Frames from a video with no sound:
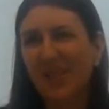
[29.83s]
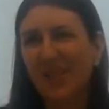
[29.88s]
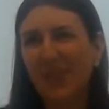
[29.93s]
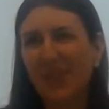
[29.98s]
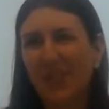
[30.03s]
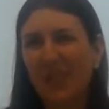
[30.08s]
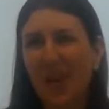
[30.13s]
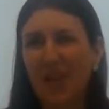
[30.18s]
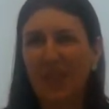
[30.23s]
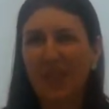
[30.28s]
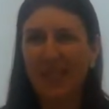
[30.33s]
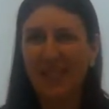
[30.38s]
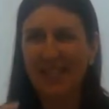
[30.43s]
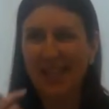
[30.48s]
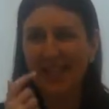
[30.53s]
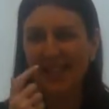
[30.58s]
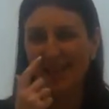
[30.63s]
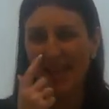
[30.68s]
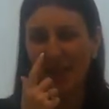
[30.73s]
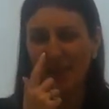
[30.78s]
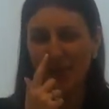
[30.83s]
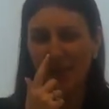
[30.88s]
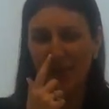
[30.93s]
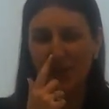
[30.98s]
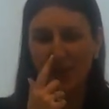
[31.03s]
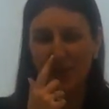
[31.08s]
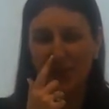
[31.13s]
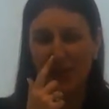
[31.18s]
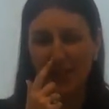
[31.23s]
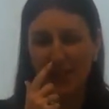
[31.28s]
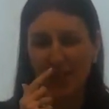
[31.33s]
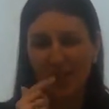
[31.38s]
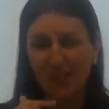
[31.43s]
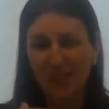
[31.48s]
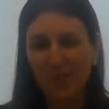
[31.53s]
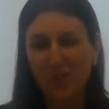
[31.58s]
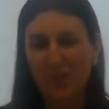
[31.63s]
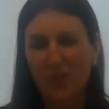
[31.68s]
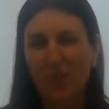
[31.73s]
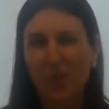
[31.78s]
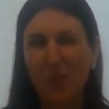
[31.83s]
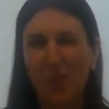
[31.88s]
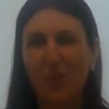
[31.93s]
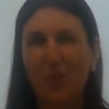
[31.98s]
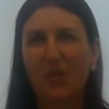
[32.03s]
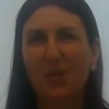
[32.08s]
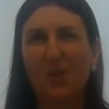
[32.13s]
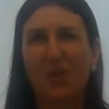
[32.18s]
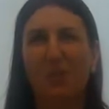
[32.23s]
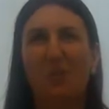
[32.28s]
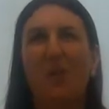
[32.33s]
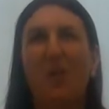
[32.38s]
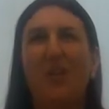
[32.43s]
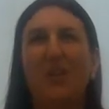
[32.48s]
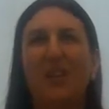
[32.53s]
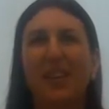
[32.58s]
first time I sat down with you, the kids were so much smaller.